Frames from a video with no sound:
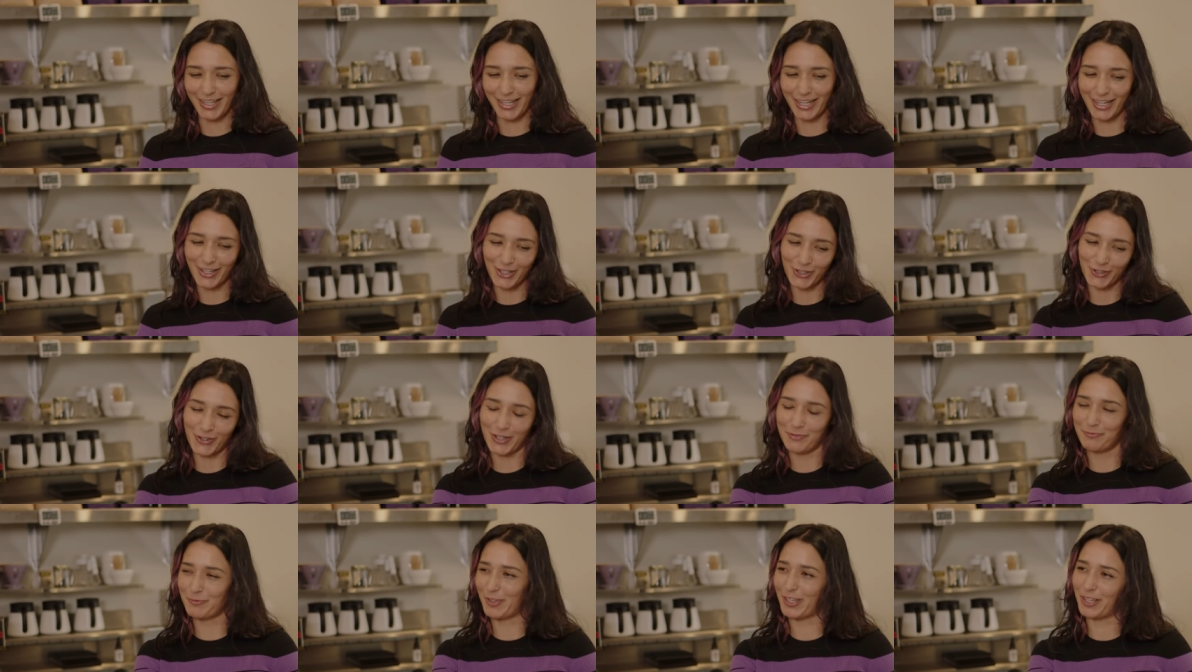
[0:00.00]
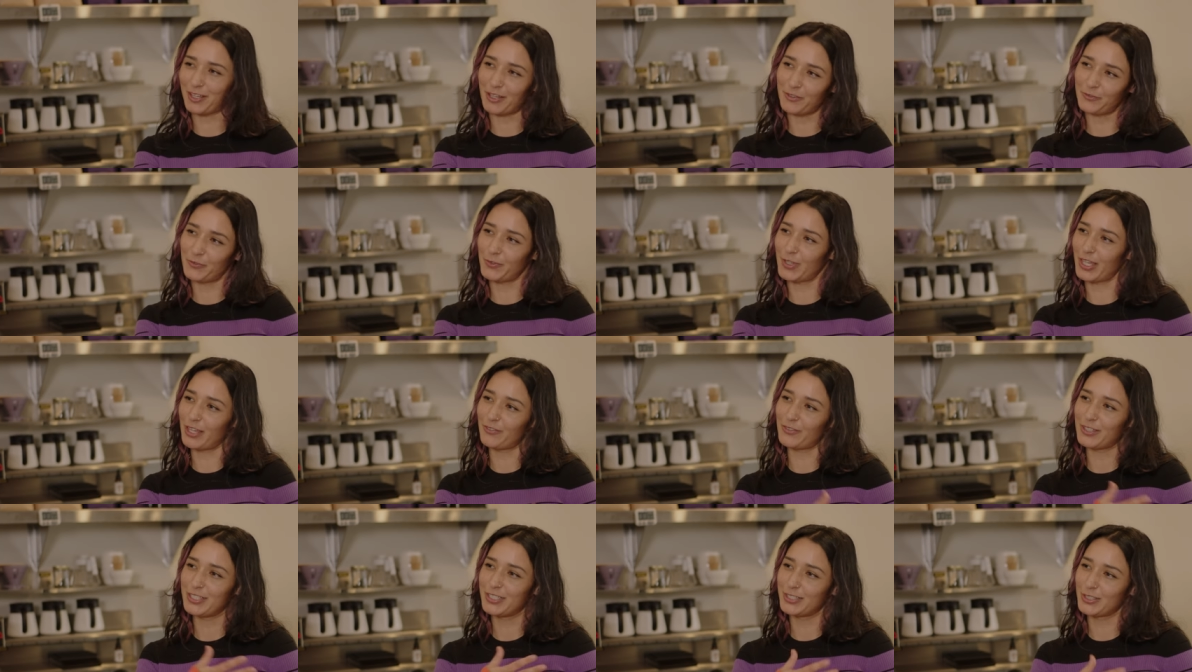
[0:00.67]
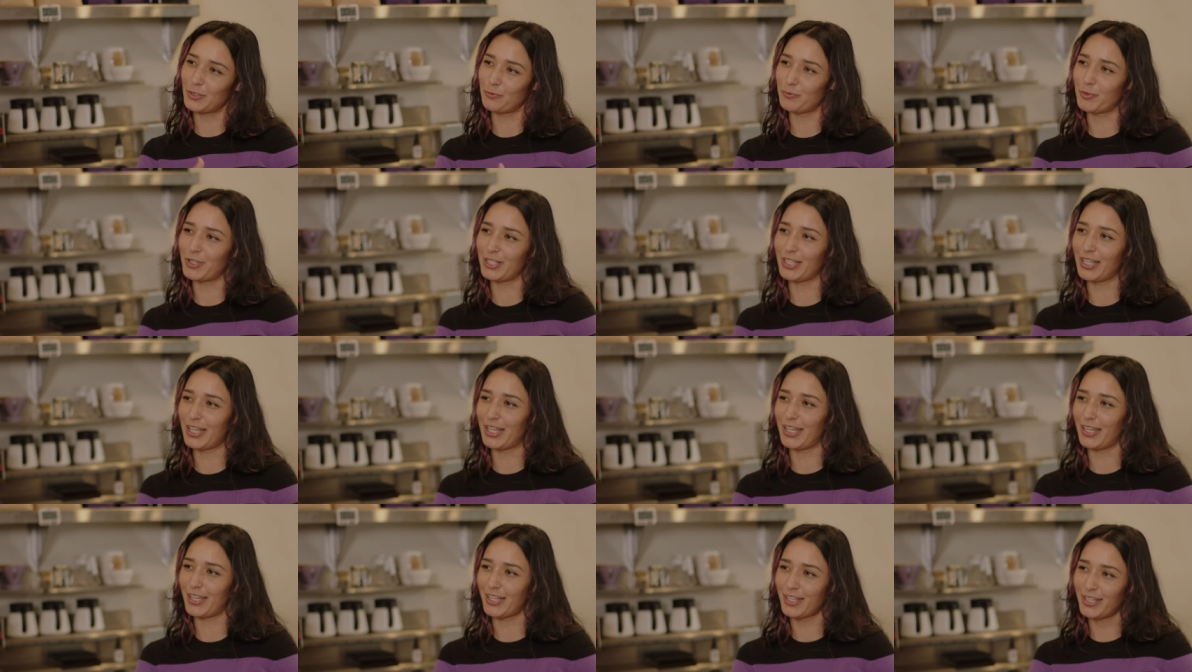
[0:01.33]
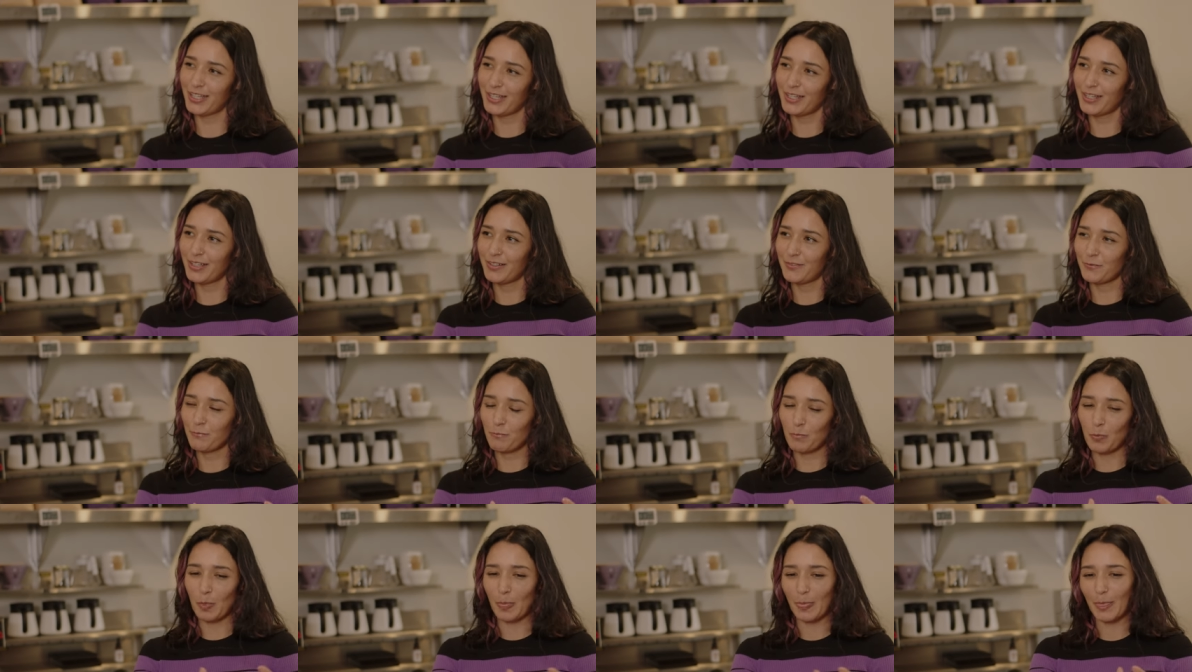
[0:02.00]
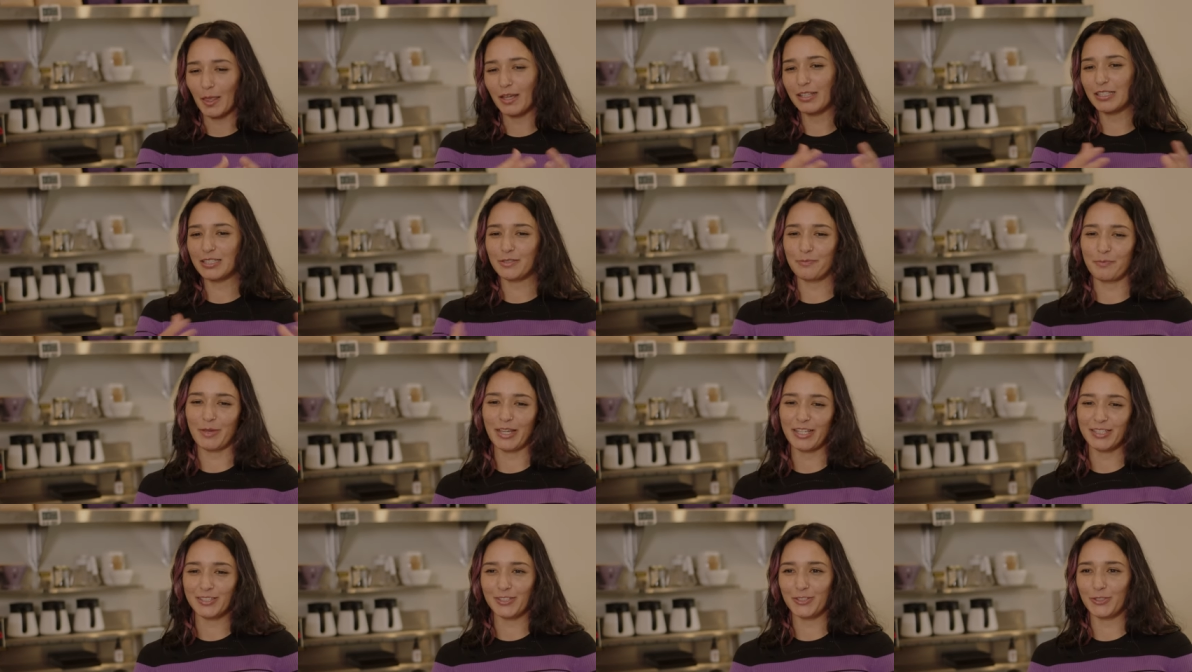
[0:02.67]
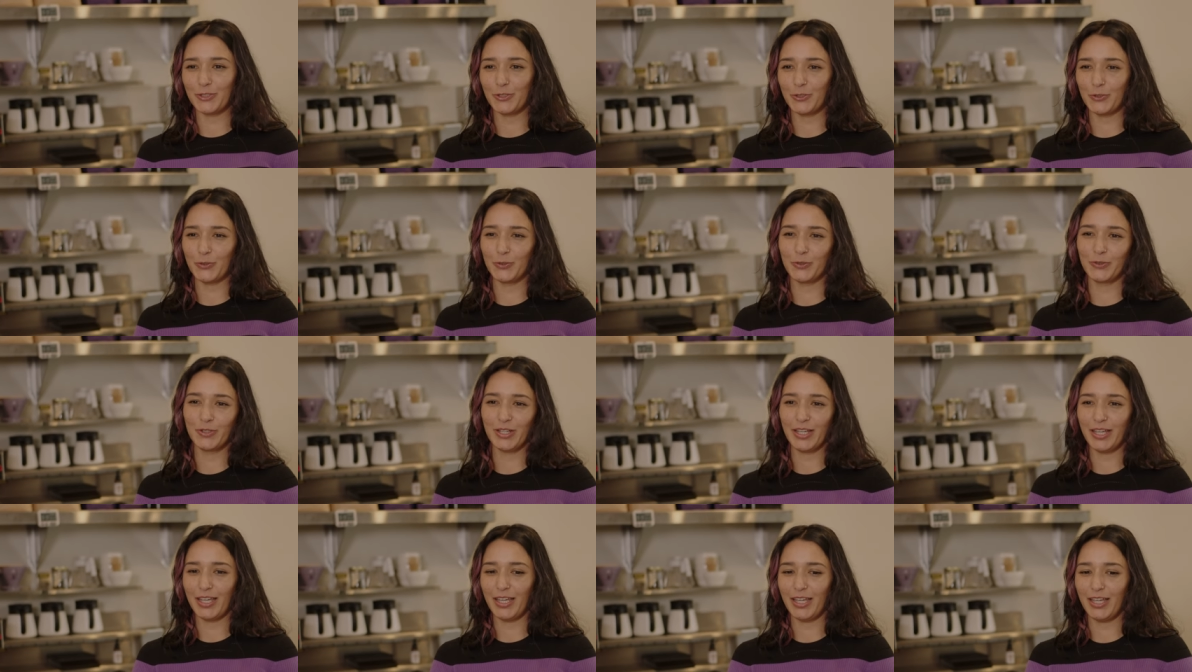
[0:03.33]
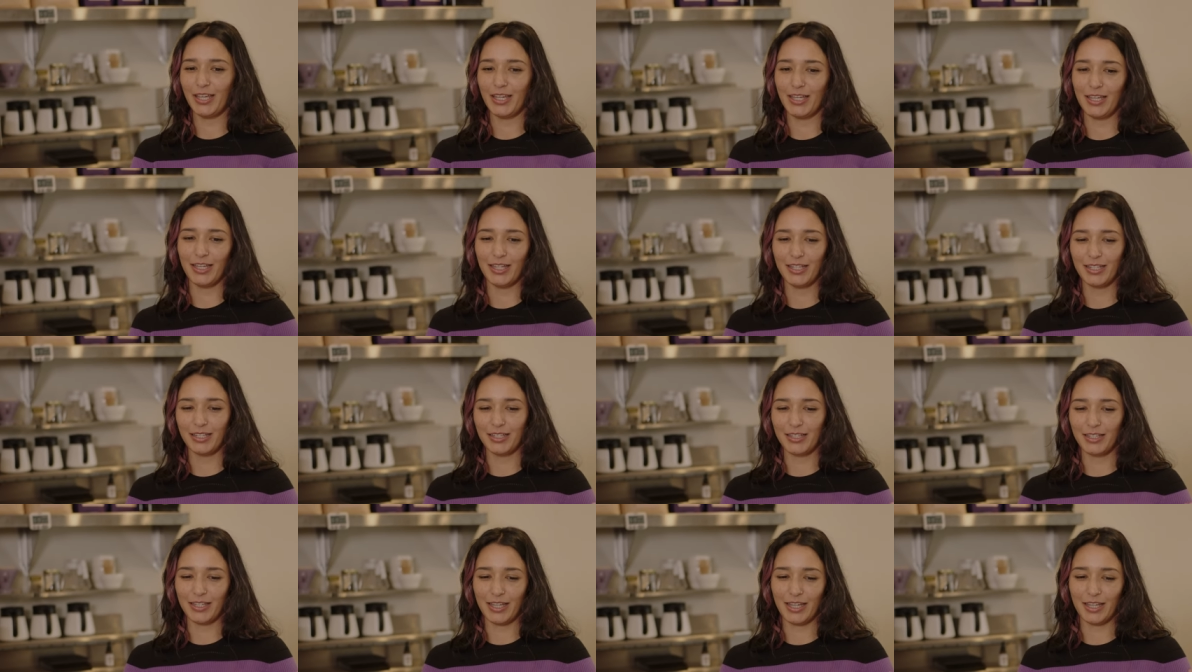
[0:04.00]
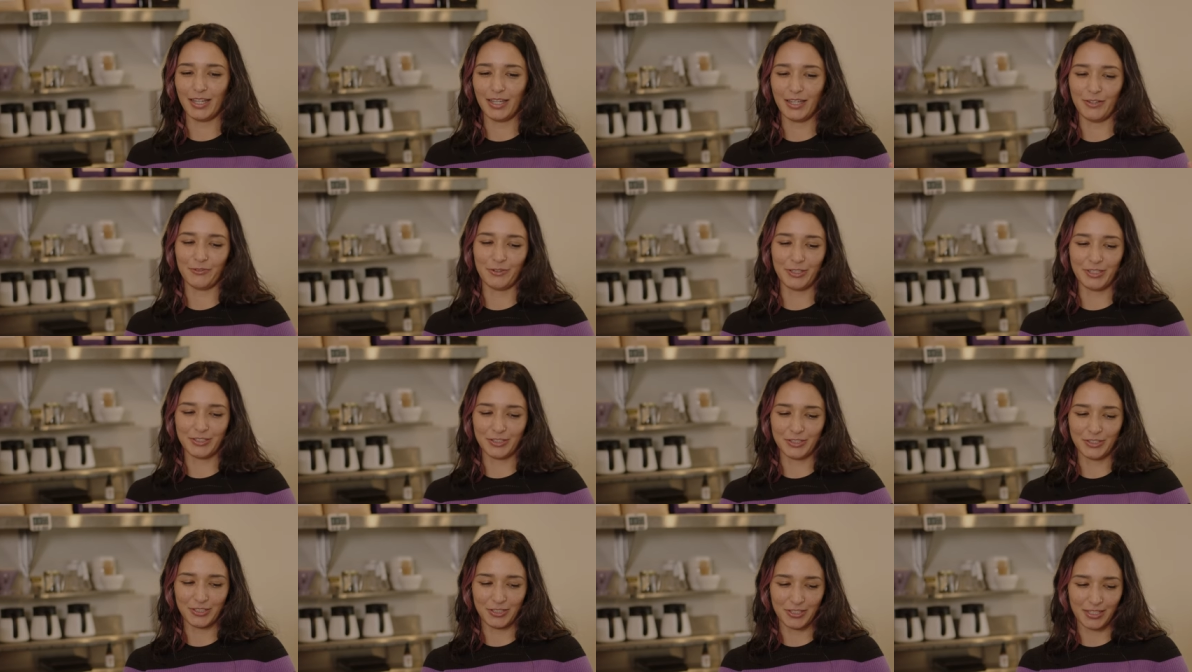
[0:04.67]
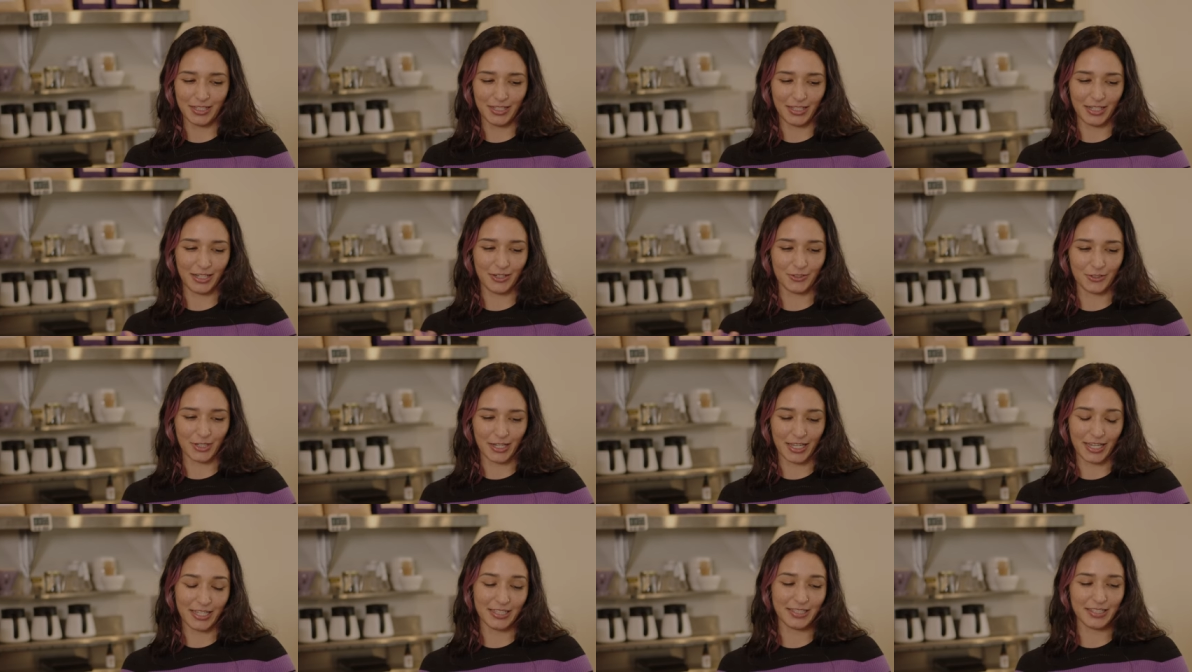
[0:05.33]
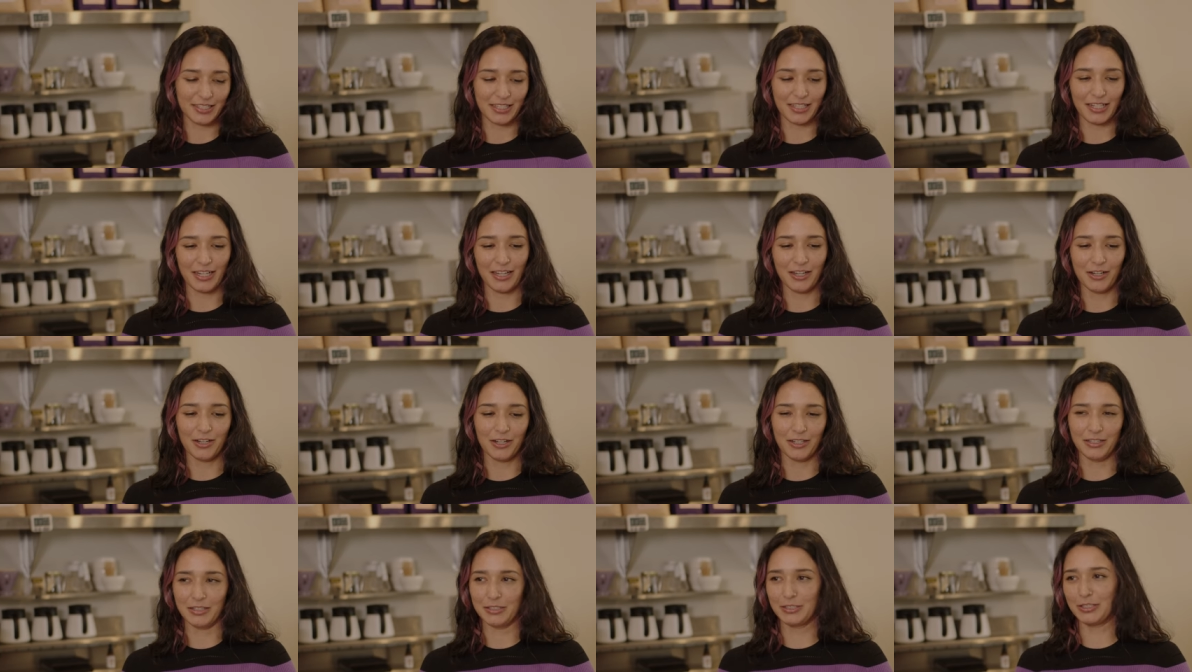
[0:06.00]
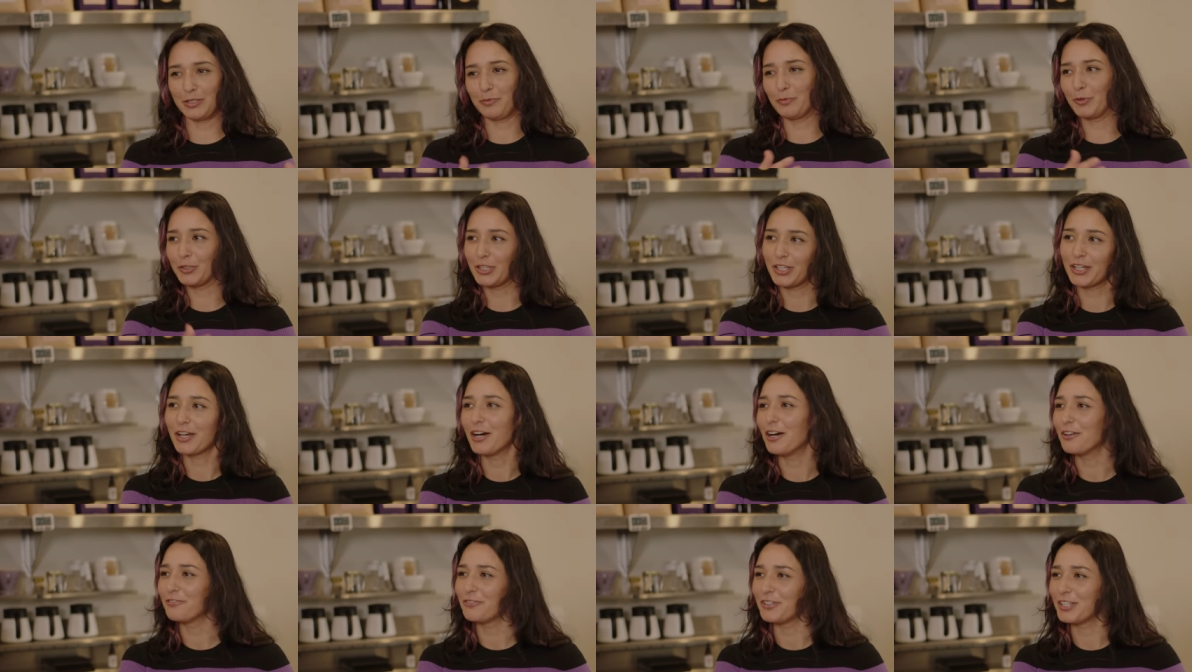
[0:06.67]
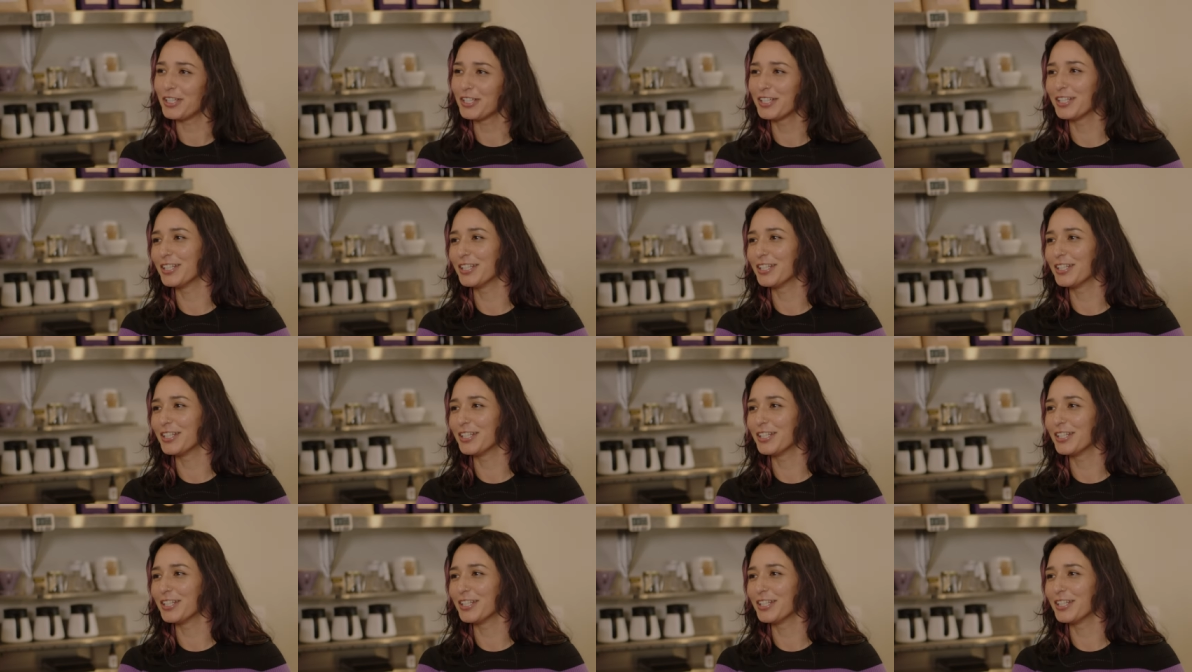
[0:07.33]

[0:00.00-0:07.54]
oh, I'm g I've given someone like a space to do a a research study or a case study on Cipota Coffee.